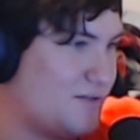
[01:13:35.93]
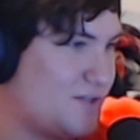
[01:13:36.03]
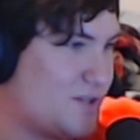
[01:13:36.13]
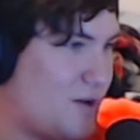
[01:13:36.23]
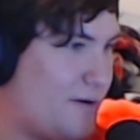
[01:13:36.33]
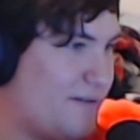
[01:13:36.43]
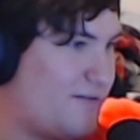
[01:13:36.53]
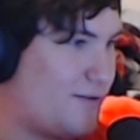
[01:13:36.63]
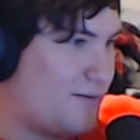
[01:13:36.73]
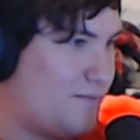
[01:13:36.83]
just going
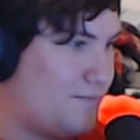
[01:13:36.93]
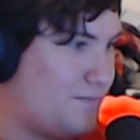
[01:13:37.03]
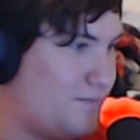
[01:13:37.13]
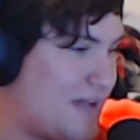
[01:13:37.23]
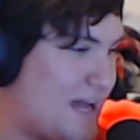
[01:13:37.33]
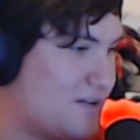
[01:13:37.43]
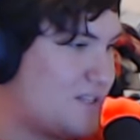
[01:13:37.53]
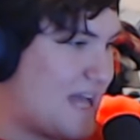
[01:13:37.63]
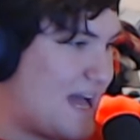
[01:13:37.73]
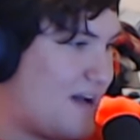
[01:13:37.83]
from house
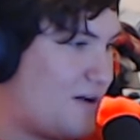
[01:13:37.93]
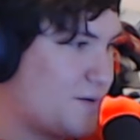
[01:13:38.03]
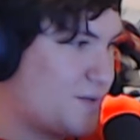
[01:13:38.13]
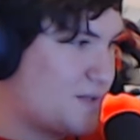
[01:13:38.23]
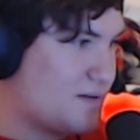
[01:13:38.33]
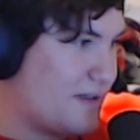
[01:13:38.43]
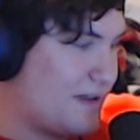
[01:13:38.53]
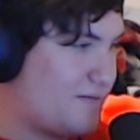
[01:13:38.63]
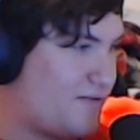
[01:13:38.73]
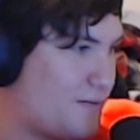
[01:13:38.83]
to house, like
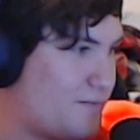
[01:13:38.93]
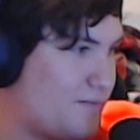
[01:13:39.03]
from like